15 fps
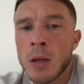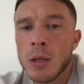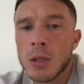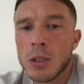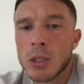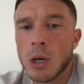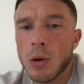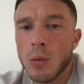
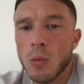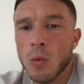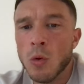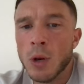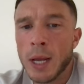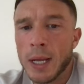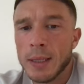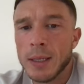So one
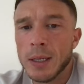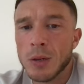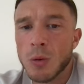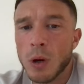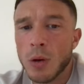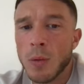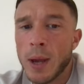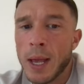ad did
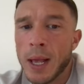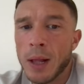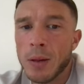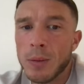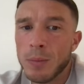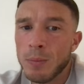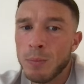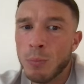quite well,
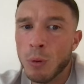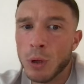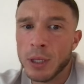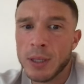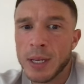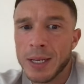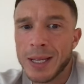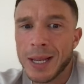but it
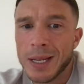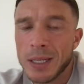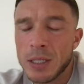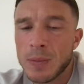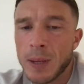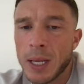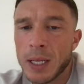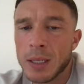didn't get any
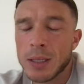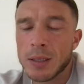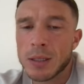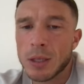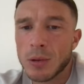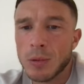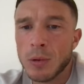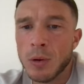spend,
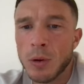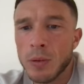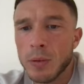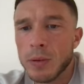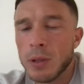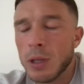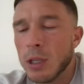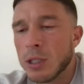so
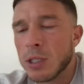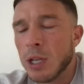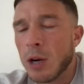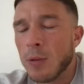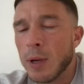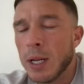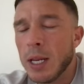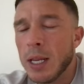it's not
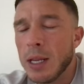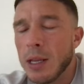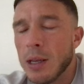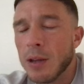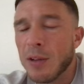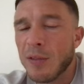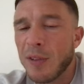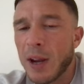really
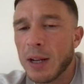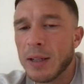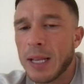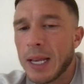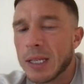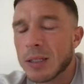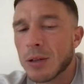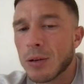a fair
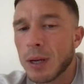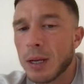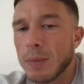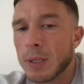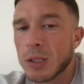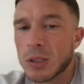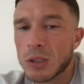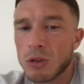test, okay,
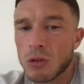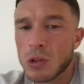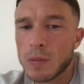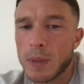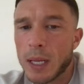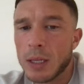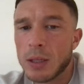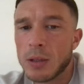because it just
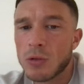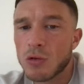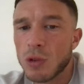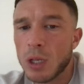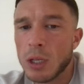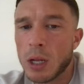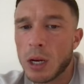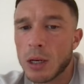spent
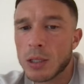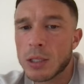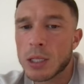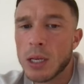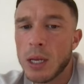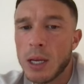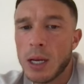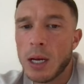
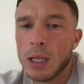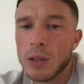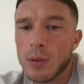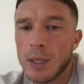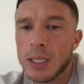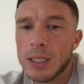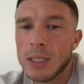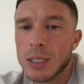
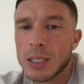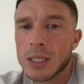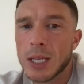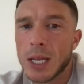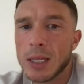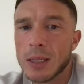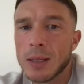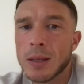$3.26,